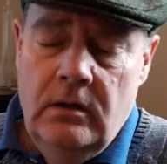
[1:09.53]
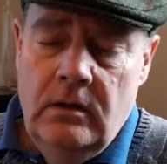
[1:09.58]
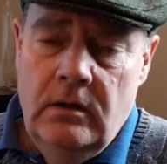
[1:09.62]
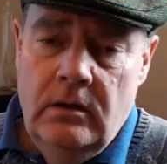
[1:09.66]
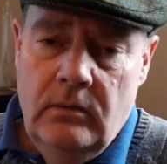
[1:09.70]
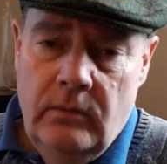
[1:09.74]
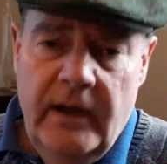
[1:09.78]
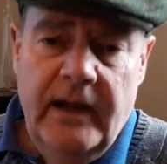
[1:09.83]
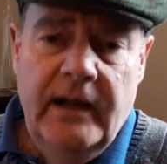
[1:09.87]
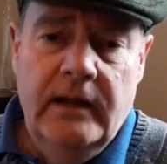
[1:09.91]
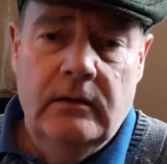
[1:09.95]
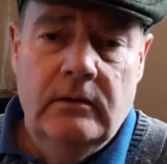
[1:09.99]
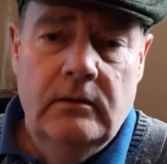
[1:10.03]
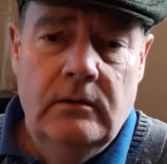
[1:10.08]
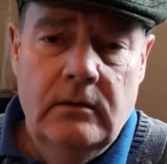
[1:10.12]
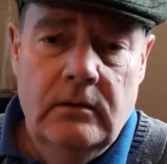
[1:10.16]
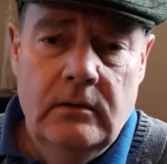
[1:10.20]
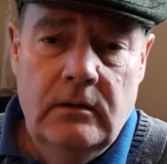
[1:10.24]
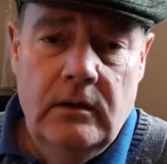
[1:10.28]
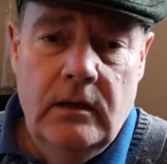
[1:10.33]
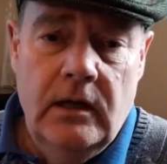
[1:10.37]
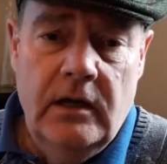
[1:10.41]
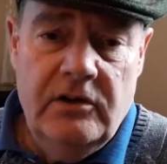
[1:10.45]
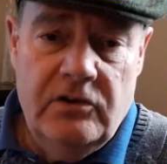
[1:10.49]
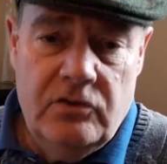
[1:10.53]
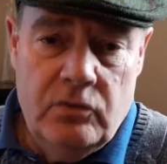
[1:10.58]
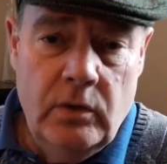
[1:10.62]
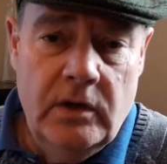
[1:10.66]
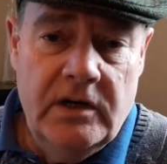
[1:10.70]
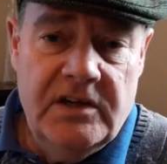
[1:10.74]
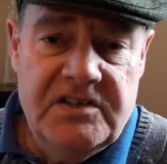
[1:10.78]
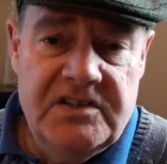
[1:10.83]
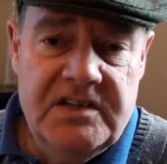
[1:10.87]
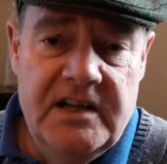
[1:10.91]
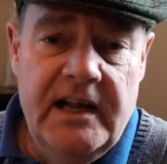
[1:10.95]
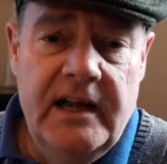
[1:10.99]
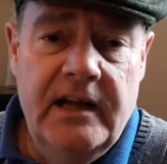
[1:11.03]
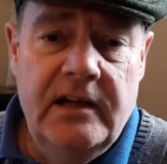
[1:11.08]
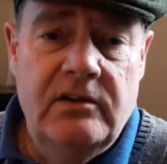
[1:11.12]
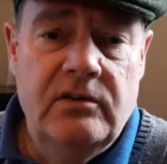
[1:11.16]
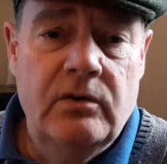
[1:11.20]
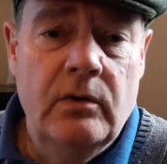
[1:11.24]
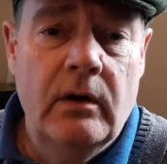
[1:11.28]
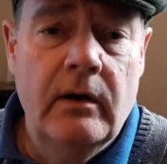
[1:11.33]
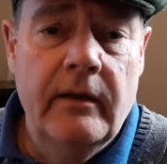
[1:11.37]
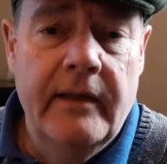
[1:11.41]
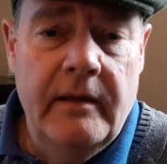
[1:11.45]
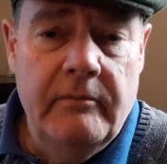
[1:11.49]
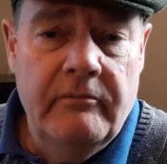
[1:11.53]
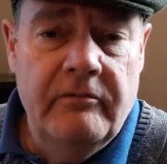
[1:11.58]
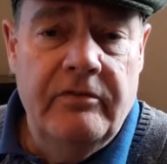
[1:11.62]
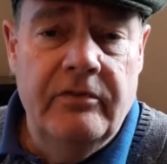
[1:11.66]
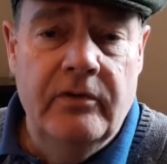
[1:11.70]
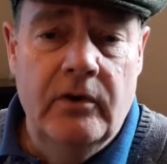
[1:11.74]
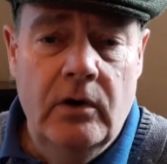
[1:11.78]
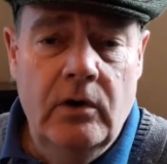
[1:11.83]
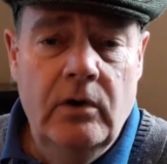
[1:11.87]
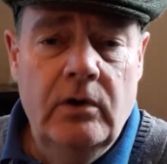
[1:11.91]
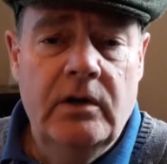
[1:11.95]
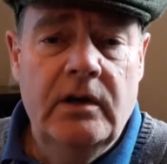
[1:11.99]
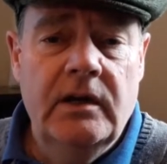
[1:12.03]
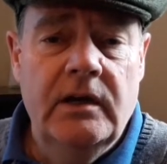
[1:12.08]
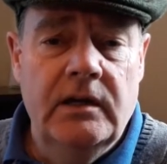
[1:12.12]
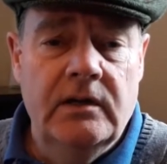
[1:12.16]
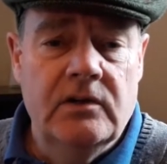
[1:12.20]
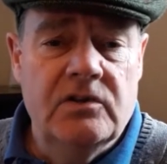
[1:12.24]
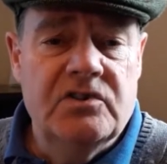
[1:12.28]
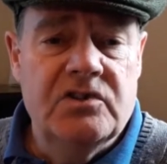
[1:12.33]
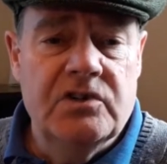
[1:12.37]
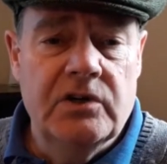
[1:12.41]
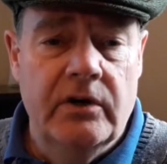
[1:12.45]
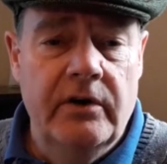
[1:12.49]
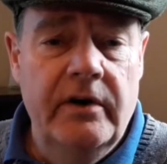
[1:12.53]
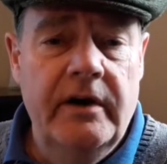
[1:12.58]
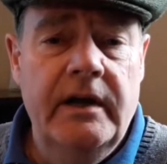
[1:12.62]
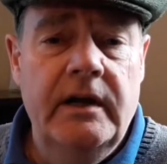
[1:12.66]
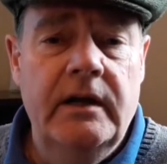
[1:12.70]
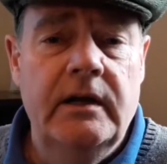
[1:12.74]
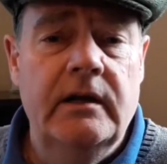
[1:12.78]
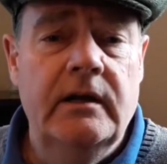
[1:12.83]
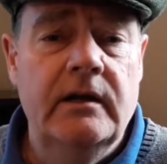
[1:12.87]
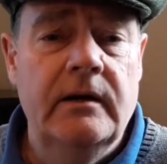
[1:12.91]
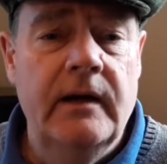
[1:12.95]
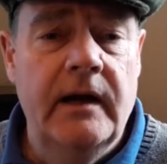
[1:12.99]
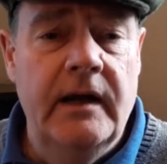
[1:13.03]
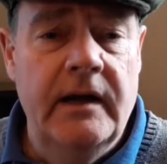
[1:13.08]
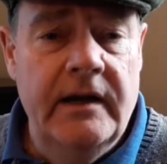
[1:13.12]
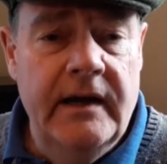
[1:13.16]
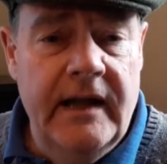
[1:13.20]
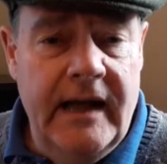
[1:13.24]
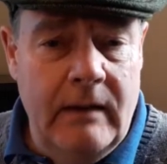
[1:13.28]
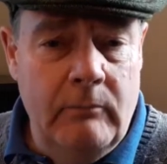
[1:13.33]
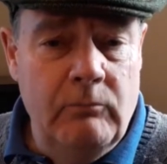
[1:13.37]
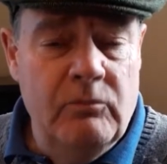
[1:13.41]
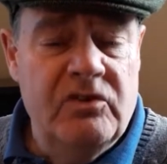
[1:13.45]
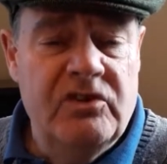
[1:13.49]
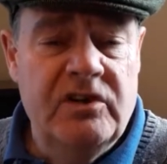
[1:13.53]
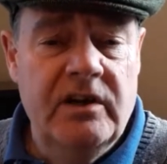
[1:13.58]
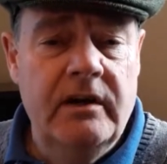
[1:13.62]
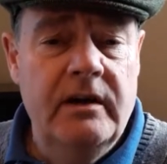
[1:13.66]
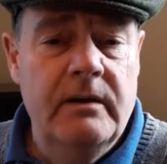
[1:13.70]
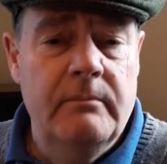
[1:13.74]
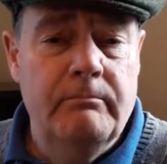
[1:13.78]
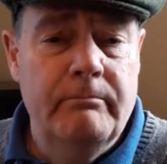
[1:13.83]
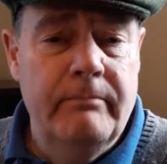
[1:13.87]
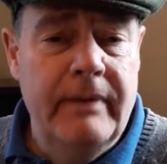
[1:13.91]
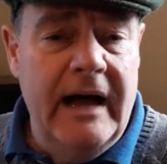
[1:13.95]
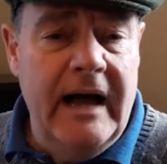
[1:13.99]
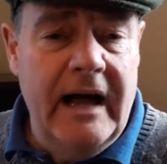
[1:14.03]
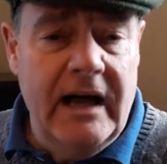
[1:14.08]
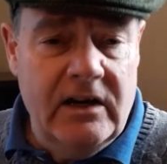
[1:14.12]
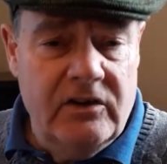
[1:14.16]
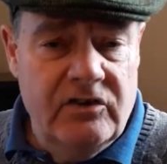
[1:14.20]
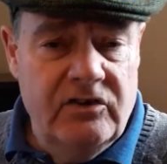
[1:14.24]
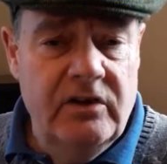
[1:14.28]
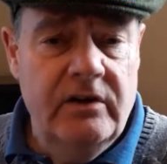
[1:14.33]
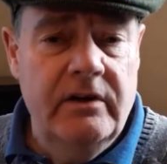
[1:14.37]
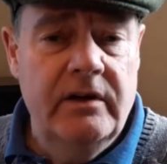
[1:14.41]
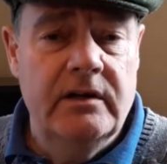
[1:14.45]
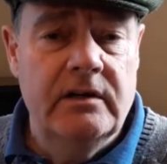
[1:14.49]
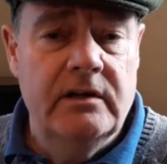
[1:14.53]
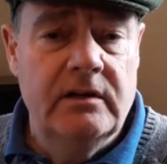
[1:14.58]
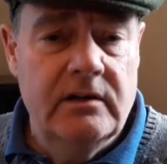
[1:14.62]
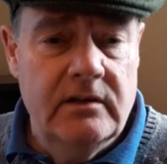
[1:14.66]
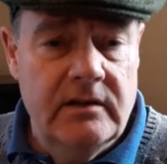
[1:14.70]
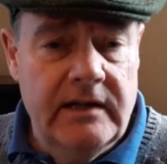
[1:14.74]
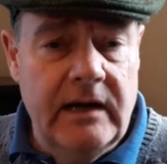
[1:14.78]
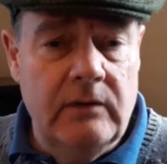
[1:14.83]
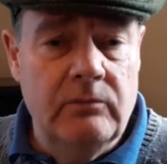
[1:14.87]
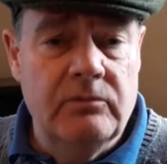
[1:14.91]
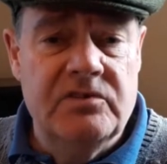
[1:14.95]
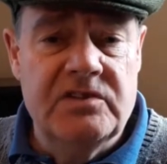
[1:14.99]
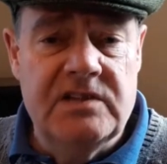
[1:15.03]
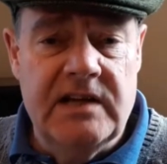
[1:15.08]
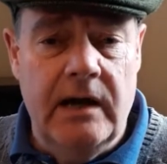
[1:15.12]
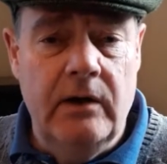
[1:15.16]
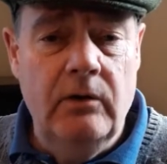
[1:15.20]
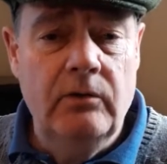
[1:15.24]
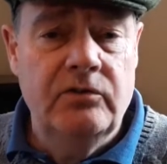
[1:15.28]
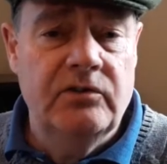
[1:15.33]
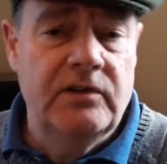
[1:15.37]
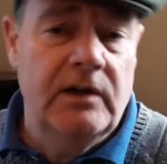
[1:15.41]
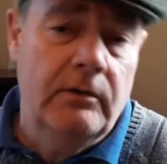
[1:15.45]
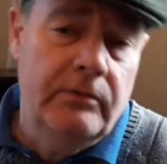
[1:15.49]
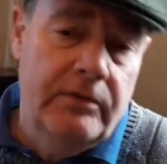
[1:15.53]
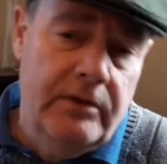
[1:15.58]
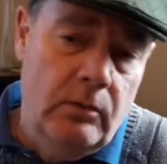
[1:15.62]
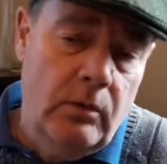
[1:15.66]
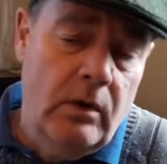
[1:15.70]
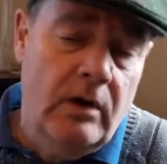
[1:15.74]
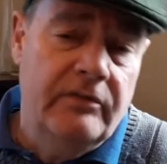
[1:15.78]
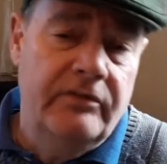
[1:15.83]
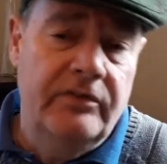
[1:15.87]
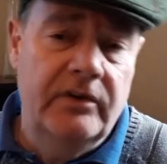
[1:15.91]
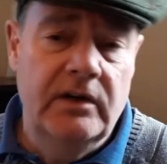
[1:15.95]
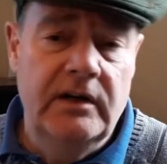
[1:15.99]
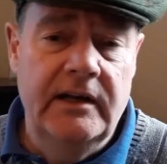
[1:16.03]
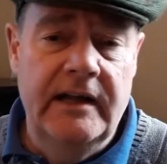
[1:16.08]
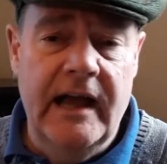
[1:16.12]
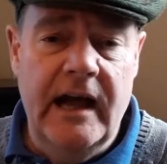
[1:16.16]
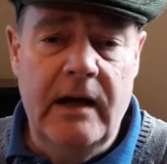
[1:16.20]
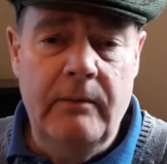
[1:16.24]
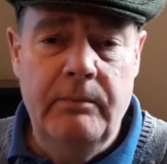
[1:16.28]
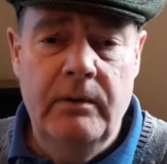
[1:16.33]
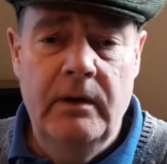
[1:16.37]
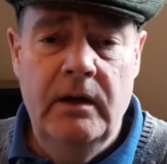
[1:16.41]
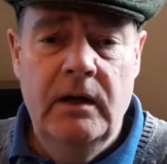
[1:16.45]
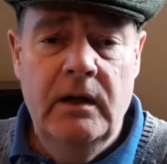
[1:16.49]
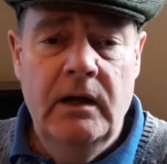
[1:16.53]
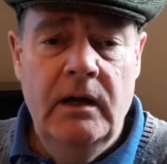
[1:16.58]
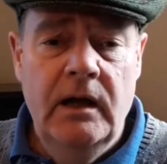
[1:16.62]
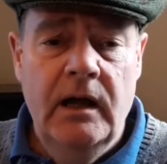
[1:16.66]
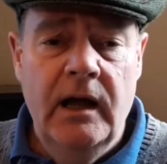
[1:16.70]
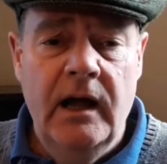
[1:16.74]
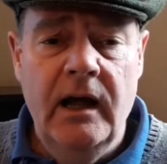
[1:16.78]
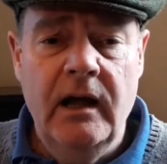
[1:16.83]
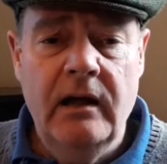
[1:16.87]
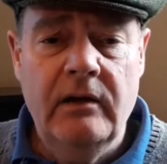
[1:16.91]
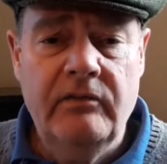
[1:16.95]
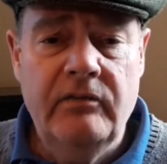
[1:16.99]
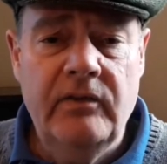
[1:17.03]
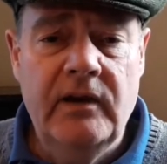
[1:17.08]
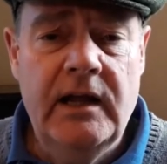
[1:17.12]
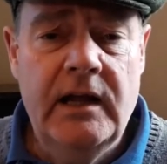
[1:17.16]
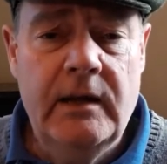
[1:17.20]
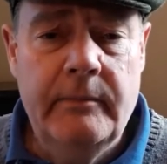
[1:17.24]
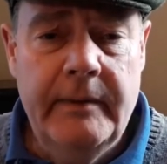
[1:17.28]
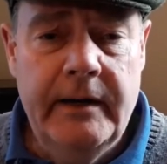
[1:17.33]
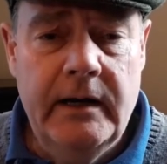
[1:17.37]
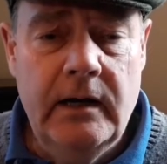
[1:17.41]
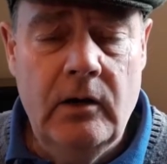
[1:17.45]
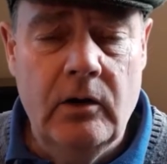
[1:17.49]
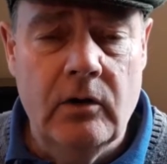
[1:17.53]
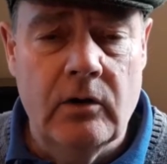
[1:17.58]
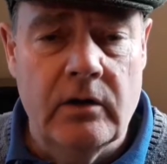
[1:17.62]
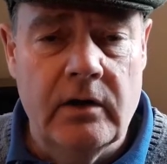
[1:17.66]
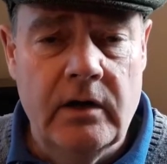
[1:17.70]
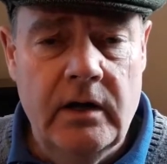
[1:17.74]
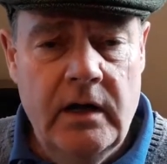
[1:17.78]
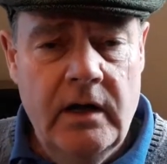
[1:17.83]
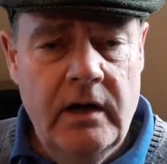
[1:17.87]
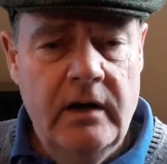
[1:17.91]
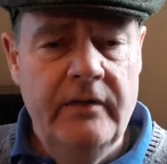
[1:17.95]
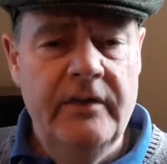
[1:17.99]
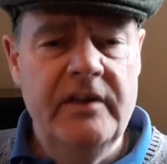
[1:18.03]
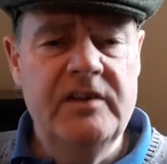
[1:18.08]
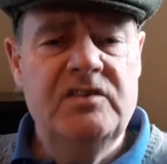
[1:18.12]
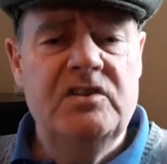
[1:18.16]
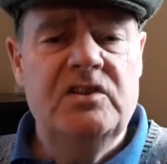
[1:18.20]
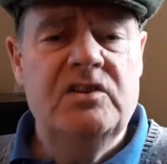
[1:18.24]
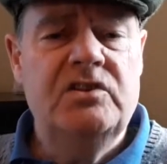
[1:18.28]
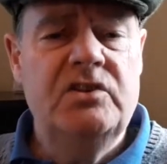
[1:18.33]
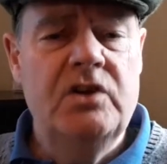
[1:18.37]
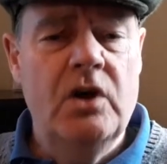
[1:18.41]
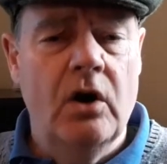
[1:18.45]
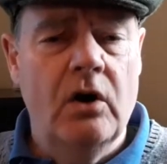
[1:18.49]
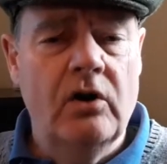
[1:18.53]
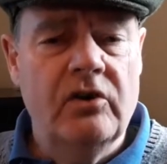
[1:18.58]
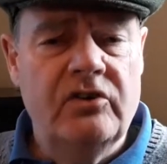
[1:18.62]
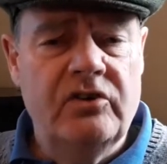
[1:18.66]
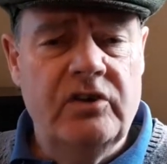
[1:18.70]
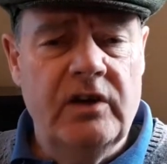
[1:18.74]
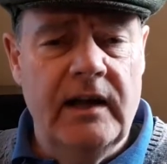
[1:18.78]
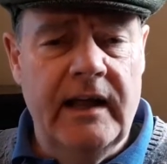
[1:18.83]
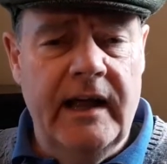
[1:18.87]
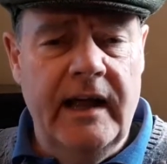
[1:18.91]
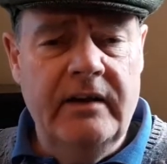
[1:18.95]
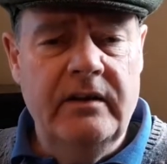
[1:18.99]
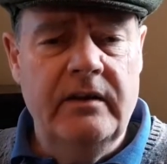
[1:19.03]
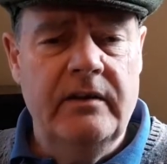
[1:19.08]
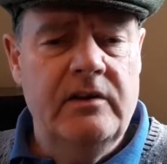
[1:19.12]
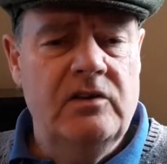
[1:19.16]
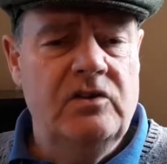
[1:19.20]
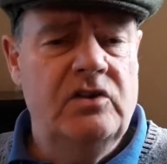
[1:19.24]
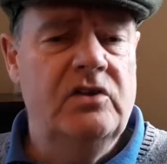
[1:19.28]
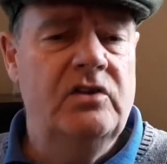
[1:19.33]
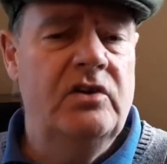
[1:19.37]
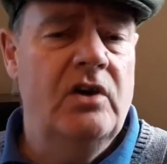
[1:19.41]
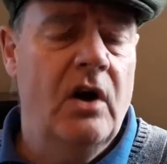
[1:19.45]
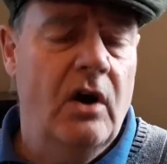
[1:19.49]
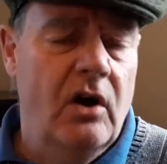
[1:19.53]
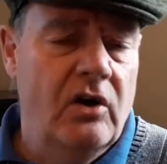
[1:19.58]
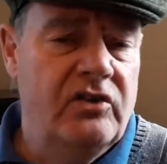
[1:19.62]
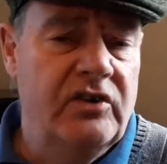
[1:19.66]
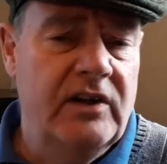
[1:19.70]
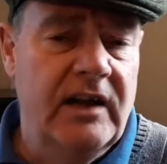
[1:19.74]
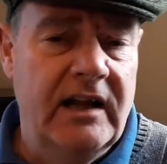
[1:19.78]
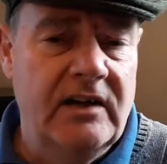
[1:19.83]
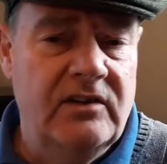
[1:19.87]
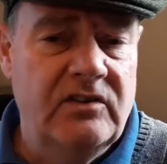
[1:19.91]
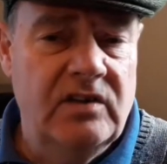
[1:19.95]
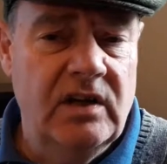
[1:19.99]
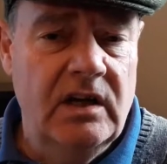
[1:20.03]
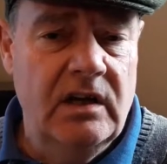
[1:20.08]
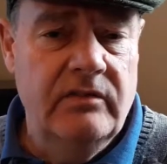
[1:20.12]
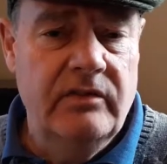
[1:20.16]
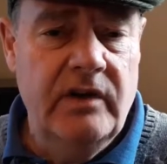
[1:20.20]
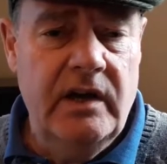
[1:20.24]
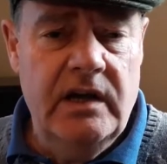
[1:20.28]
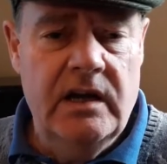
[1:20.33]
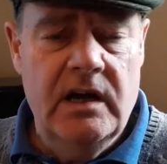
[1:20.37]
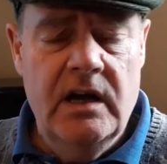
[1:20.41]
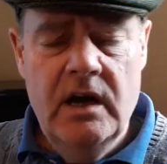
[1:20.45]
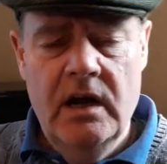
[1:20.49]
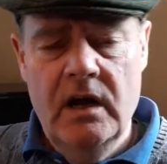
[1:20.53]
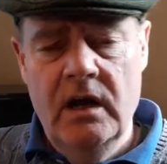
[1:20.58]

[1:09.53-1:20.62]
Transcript: Well, I just want to say to all them folk in Surrey and Hampshire and Berkshire and down south, south of Watford Gap, hard flaming luck. This is Yorkshire Lad and this is Yorkshire Lad TV.